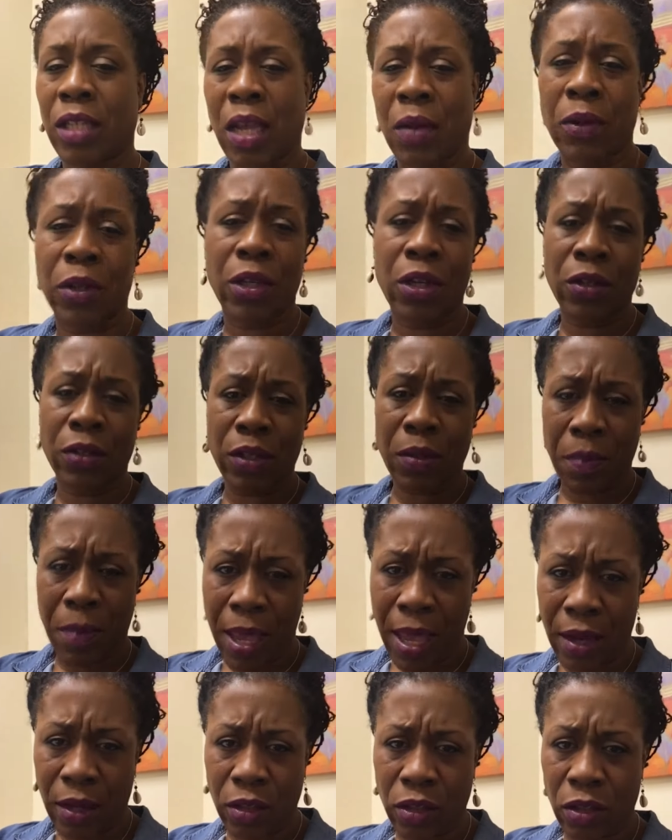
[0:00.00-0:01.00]
They were nurse
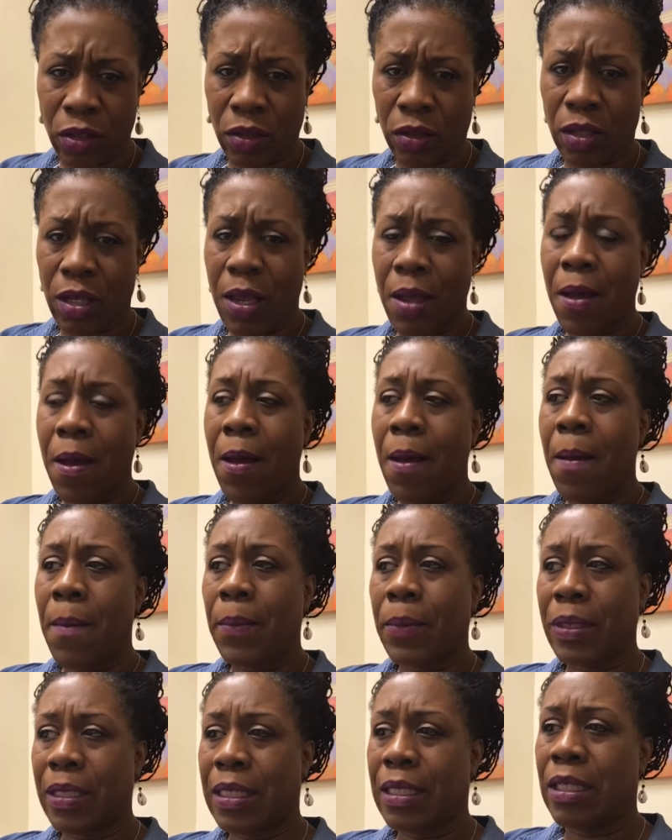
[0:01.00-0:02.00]
managers
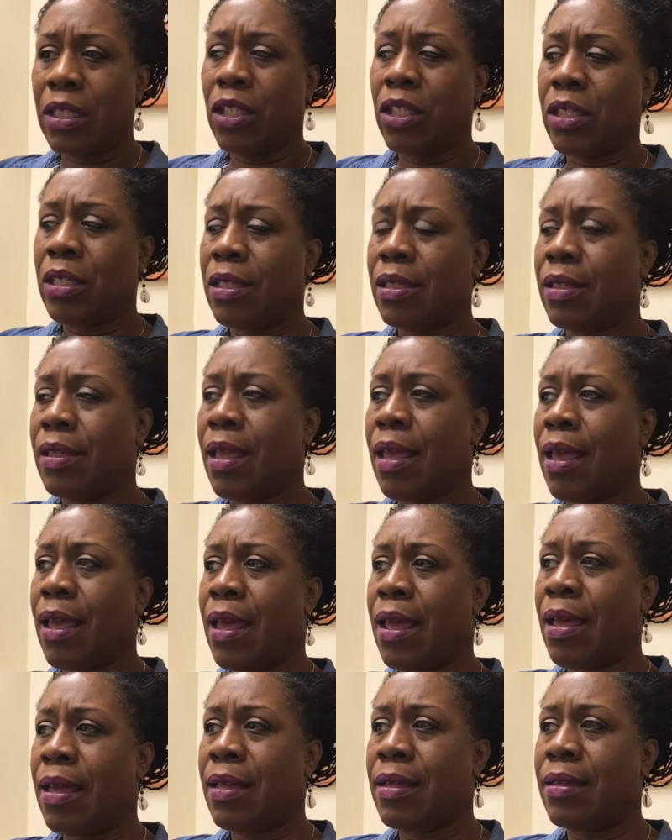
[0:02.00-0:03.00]
positions,
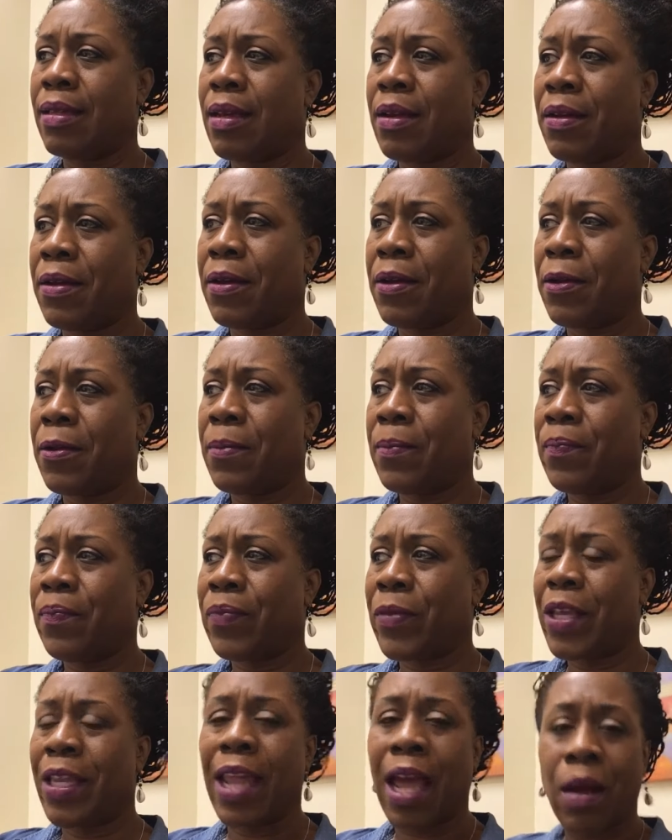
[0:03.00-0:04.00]
and um,
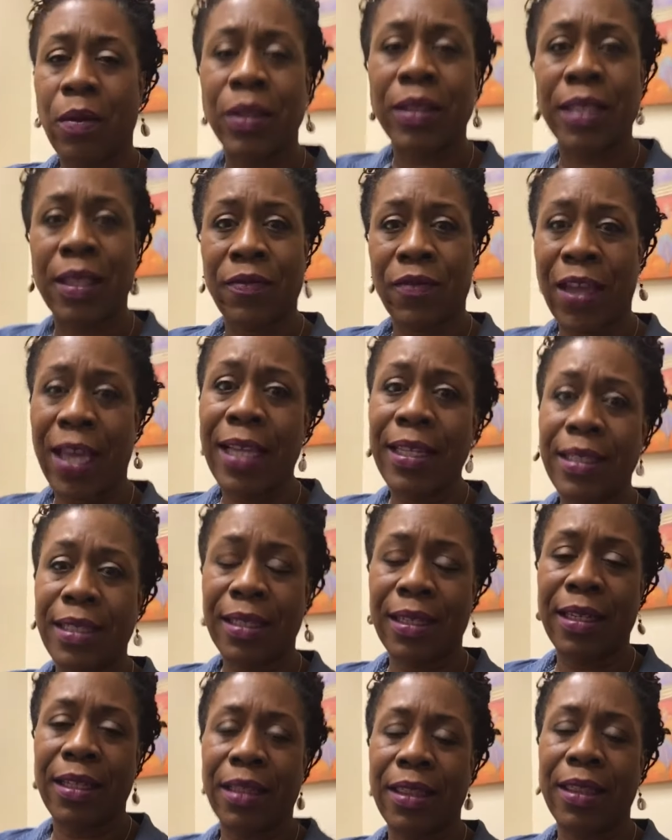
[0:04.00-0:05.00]
and I was
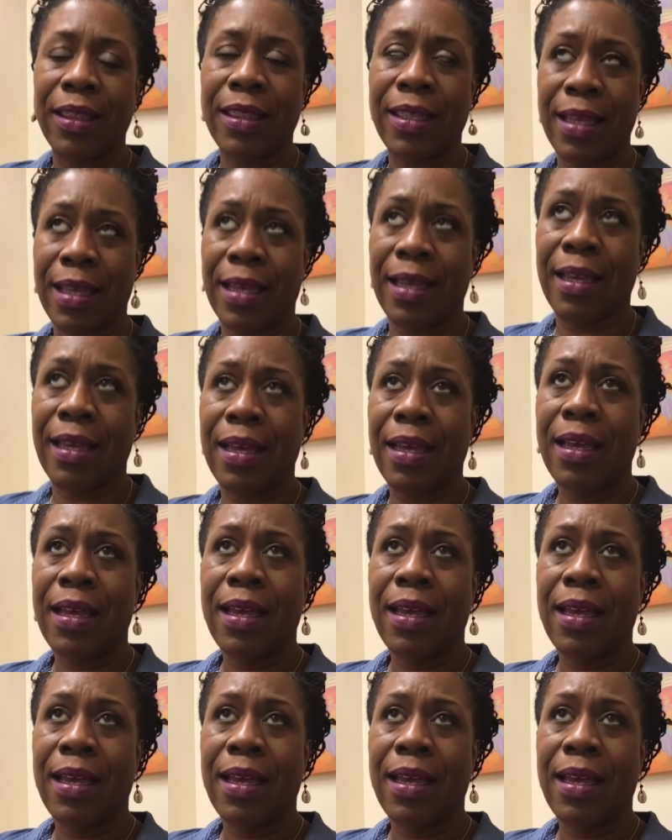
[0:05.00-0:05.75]
advancing in the